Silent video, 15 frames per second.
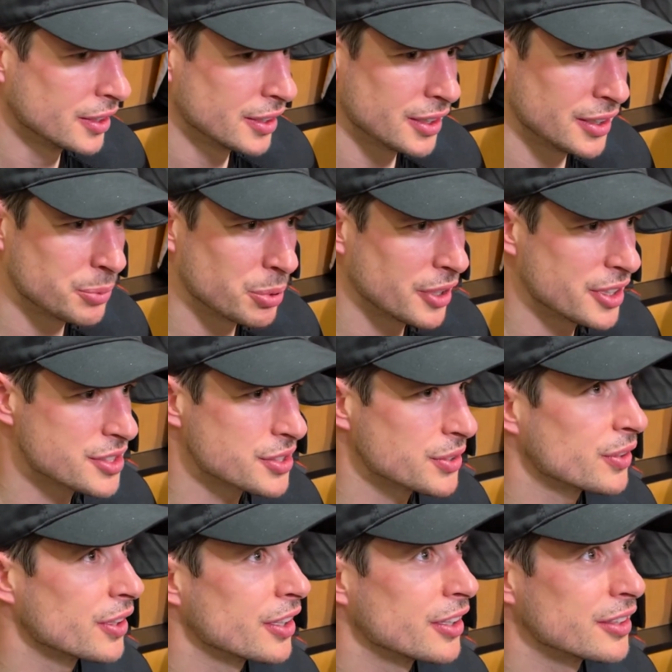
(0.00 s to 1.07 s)
He plays
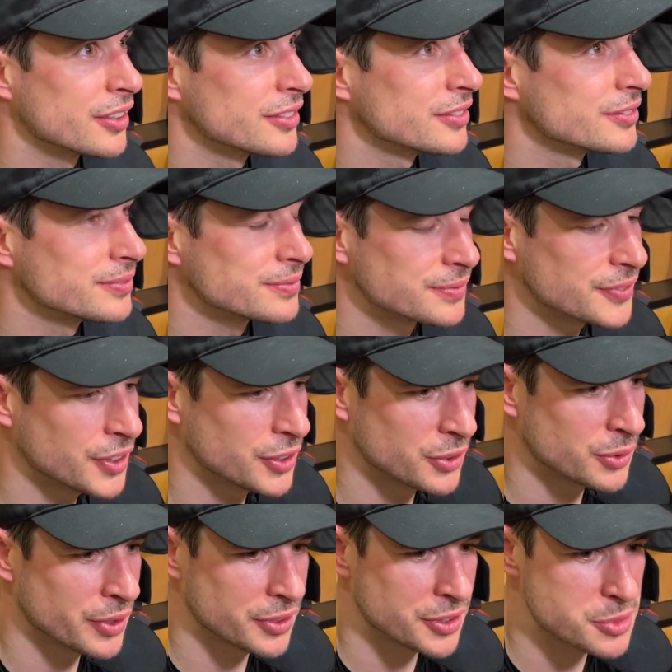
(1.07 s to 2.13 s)
so hard, and, you know,
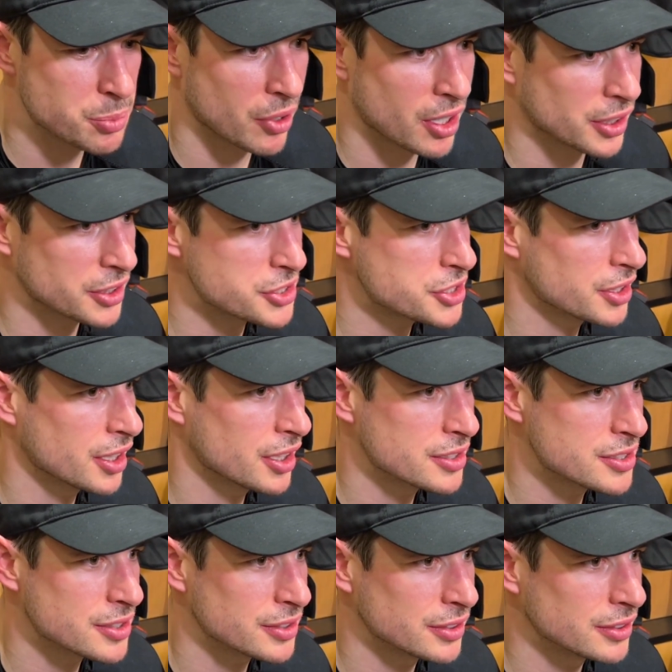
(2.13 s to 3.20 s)
whether it's blocking
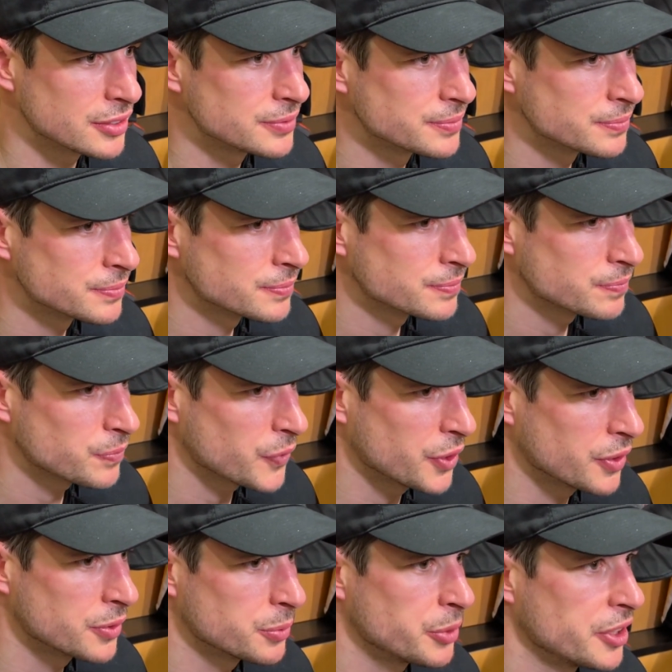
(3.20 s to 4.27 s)
shots or, you
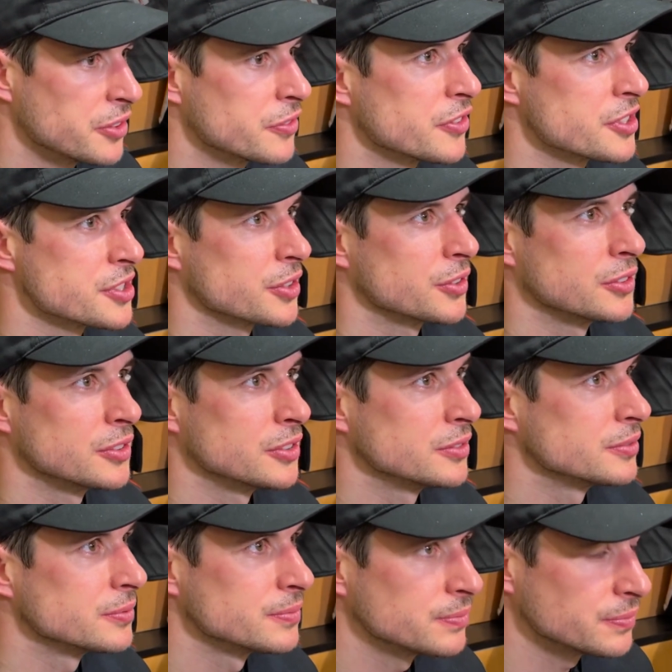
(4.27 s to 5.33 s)
know, being physical
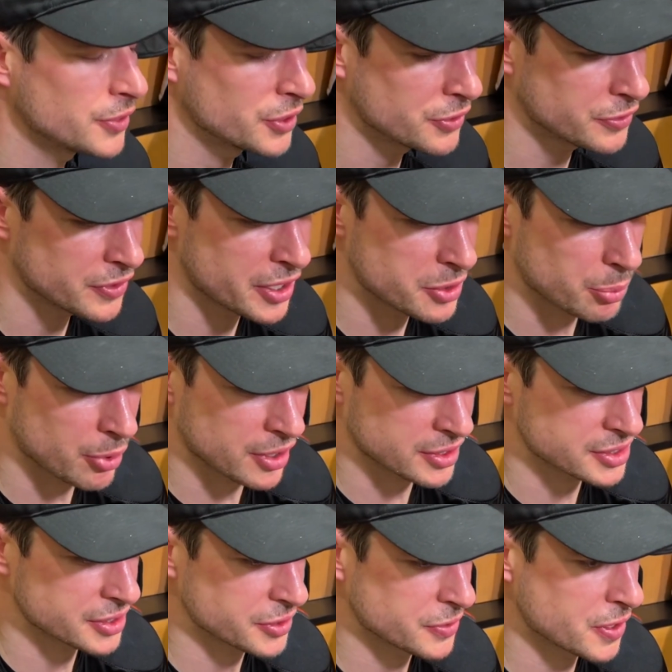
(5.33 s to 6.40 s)
and, you know, finding
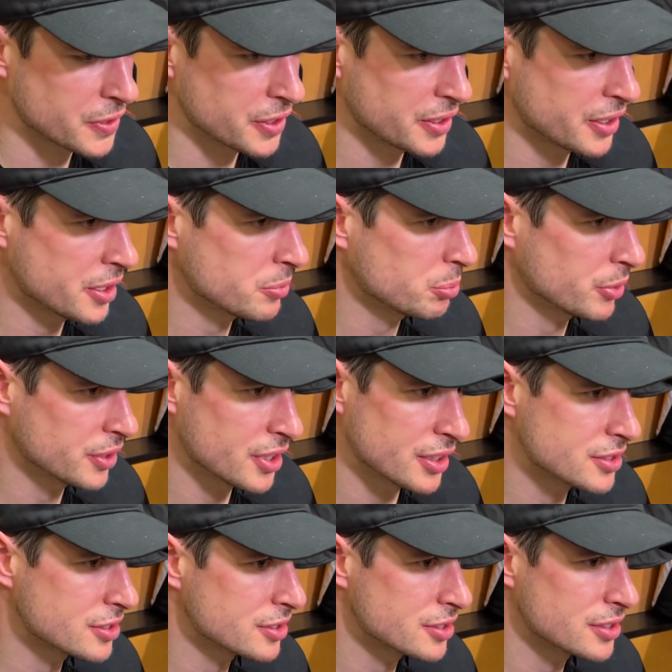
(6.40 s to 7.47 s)
pucks in and around the net, but
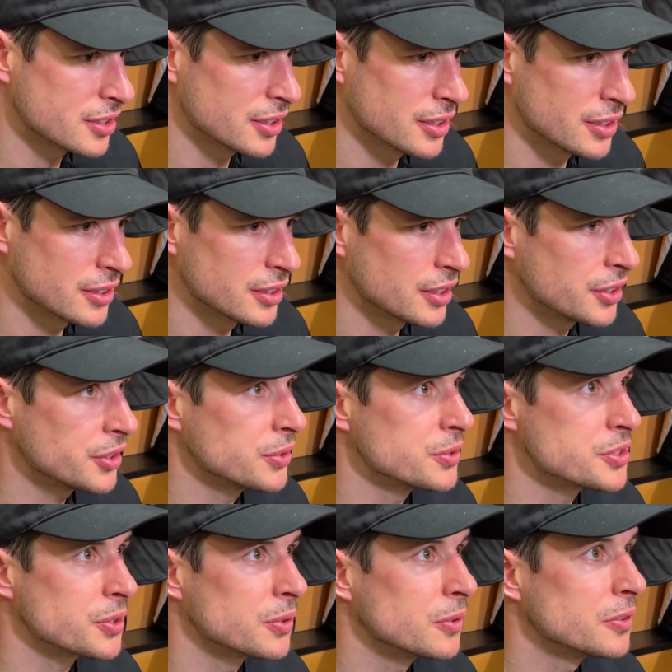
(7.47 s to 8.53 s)
that's just a
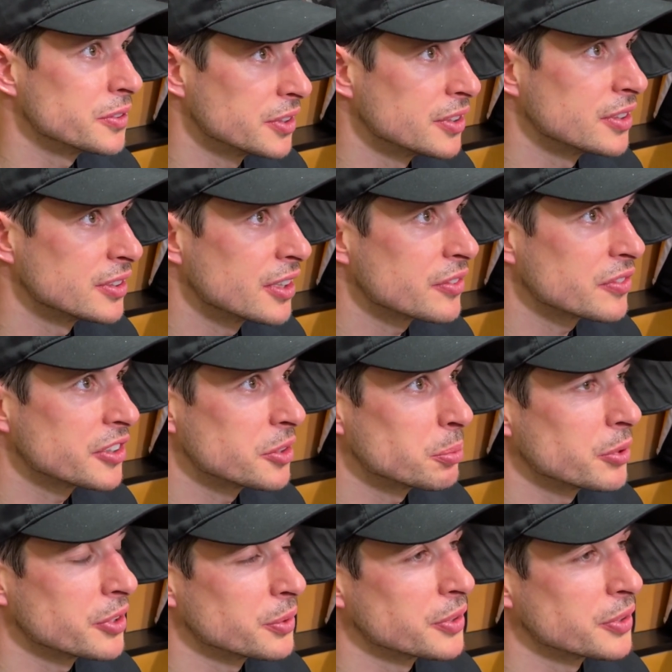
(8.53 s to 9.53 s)
huge goal and definitely a pretty